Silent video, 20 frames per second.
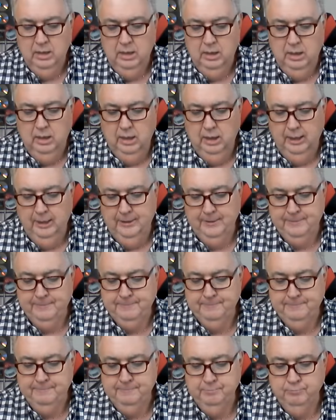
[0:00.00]
Uh,
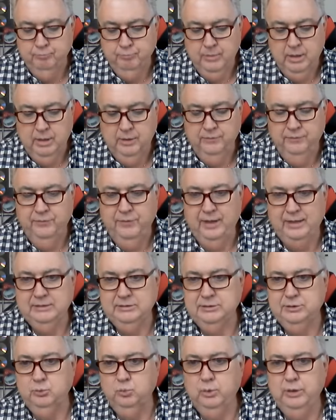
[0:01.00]
that's
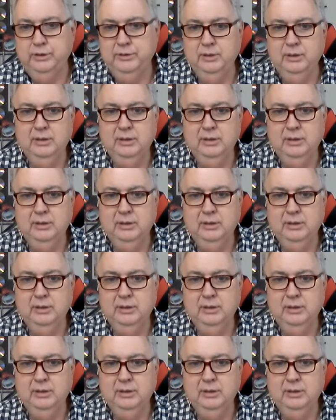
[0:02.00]
the way the